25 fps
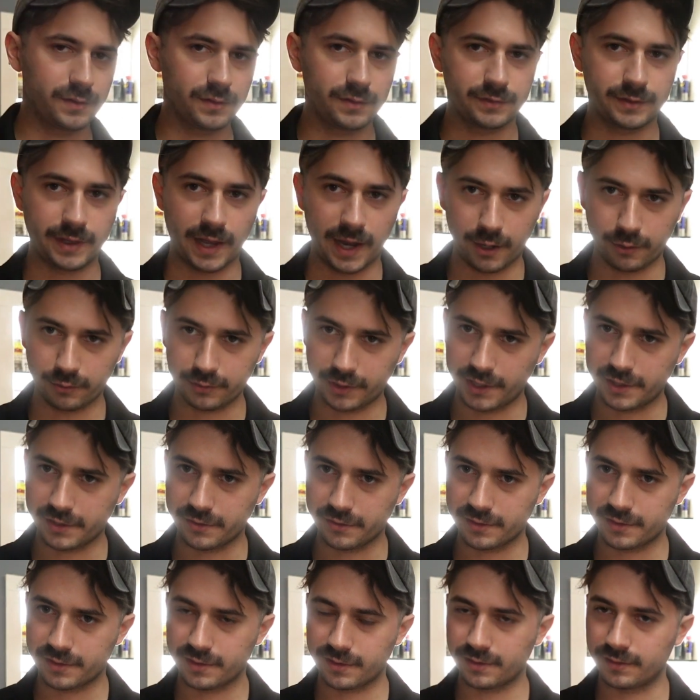diode
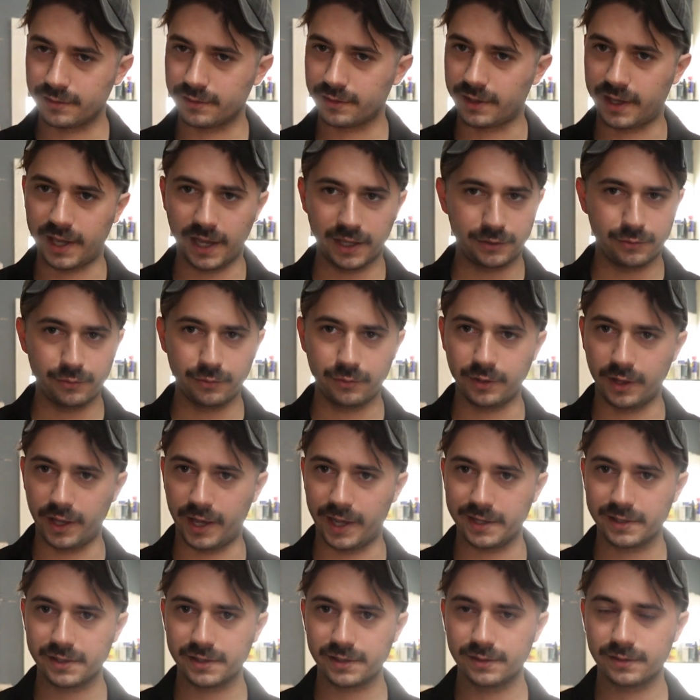lasers can't do
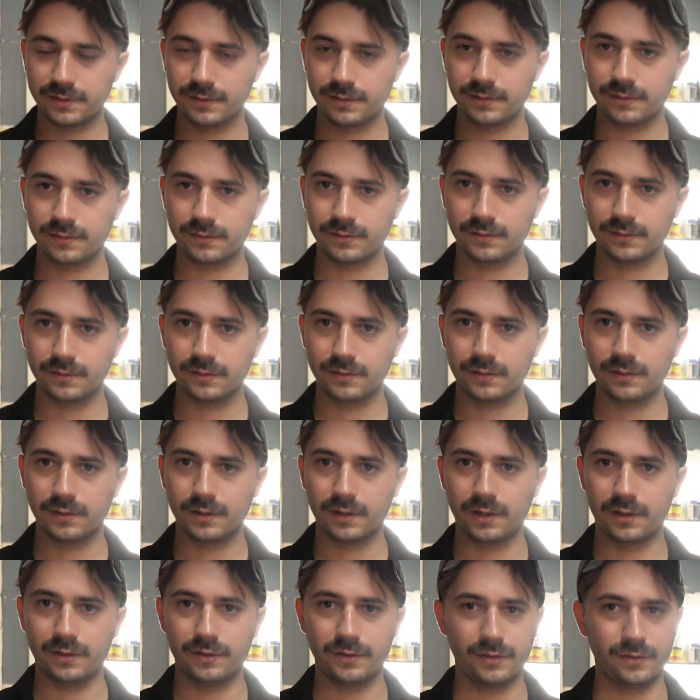glass.
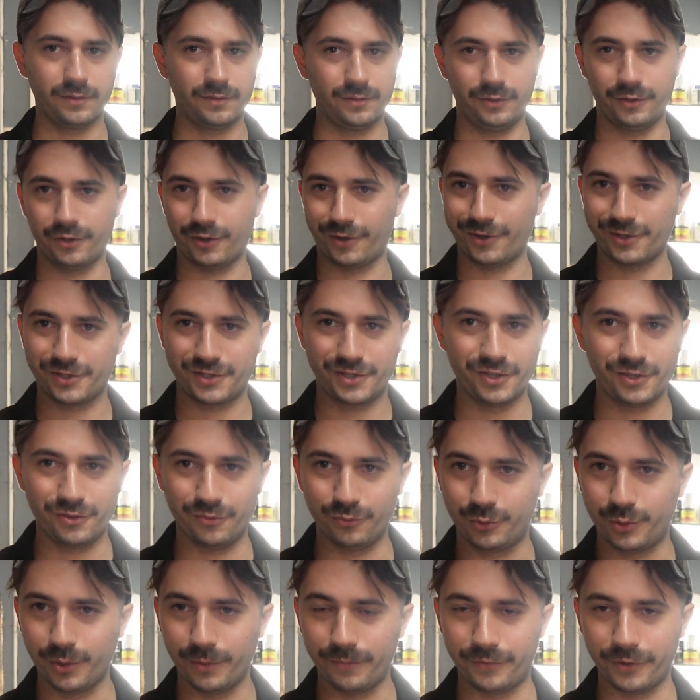You're going to see
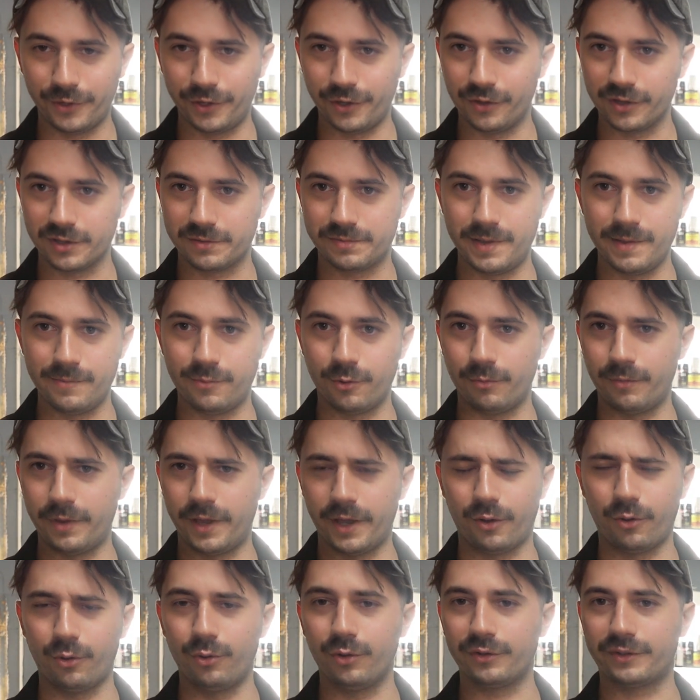YouTube videos people
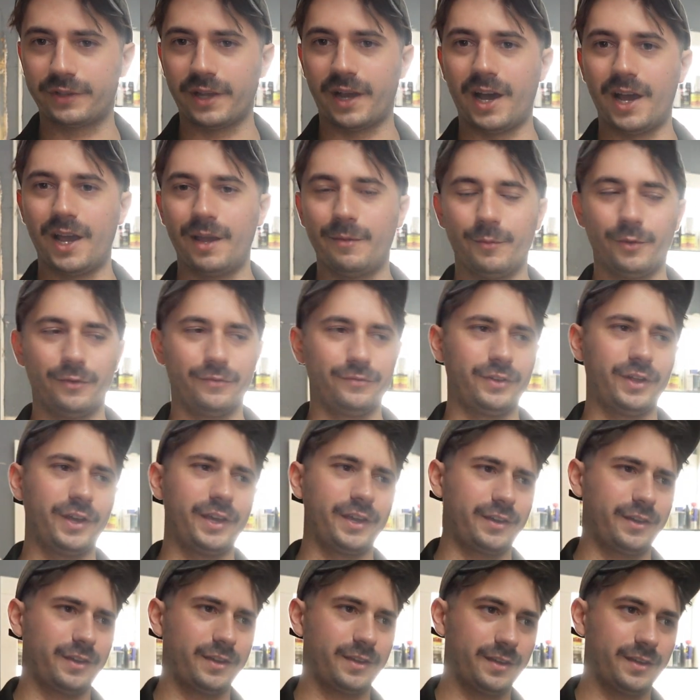make all the time of like